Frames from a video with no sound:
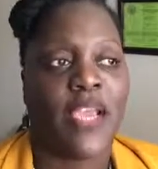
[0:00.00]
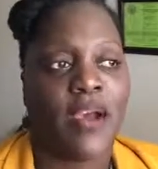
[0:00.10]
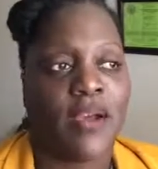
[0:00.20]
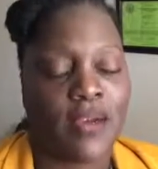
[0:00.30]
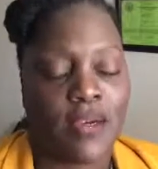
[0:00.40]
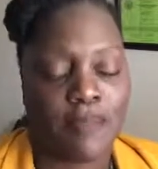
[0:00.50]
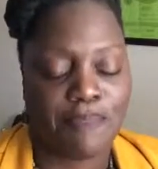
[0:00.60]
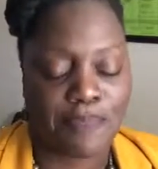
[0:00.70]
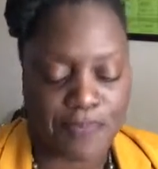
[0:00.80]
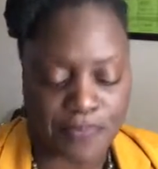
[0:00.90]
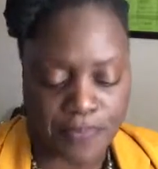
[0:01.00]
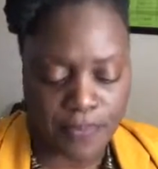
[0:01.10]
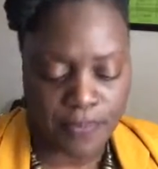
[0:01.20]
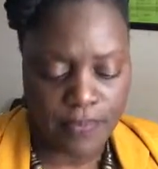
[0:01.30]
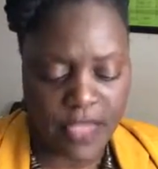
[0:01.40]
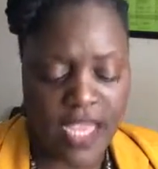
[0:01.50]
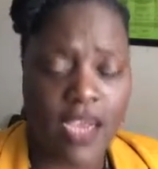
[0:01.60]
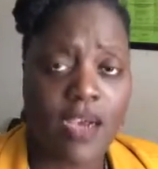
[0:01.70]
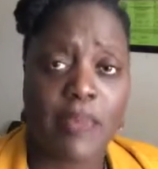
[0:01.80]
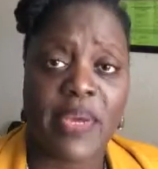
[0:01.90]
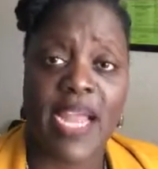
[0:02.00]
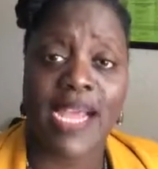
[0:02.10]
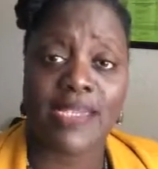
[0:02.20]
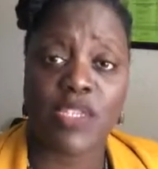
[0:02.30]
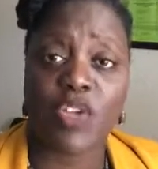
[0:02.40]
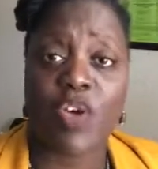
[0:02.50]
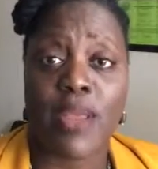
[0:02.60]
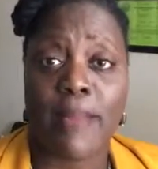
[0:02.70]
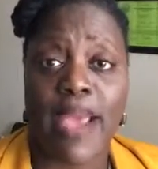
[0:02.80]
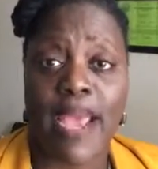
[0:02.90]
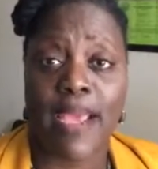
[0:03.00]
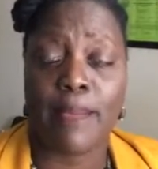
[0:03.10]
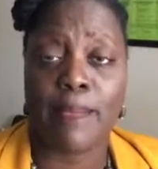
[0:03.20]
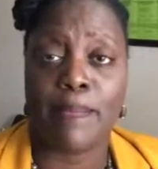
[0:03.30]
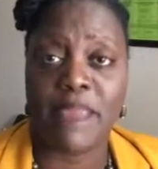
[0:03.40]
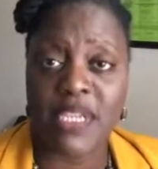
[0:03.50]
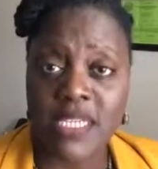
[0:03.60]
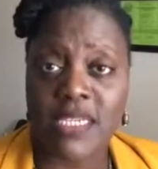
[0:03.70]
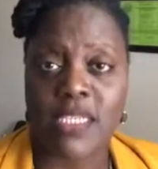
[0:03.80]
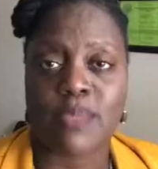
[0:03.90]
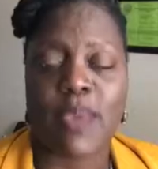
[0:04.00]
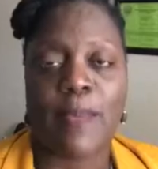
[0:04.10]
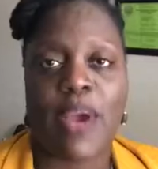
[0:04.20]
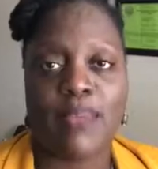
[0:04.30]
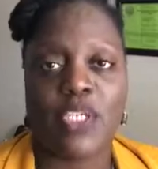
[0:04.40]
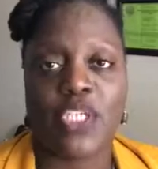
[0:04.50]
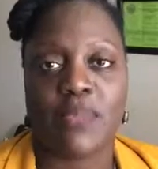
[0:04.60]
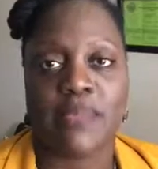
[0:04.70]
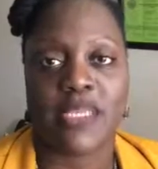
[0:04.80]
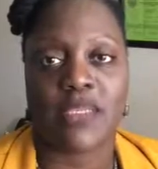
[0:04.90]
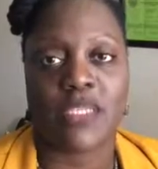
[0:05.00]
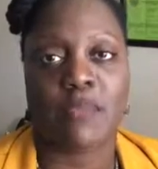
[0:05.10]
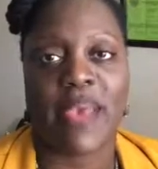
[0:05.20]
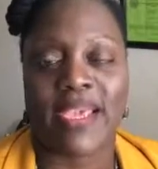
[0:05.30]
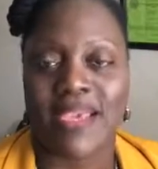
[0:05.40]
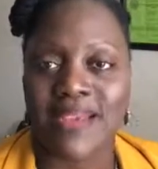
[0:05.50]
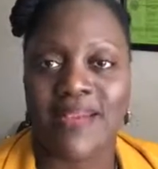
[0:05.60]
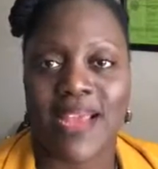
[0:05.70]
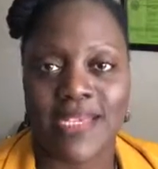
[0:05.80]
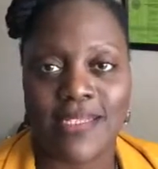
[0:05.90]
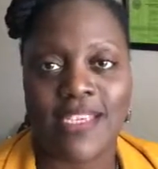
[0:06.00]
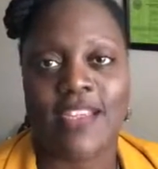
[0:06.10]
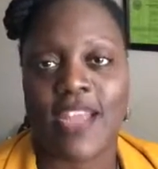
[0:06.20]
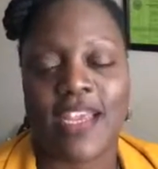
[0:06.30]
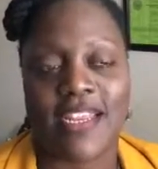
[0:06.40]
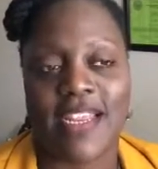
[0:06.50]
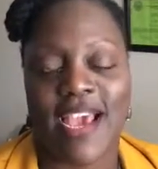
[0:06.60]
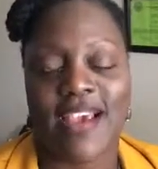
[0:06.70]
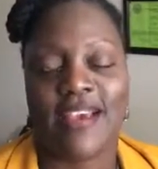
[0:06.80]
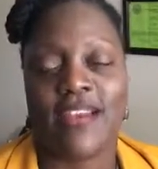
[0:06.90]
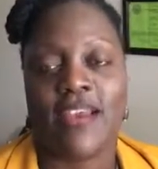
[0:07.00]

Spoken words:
But I started my business, my publishing business, back in 1999.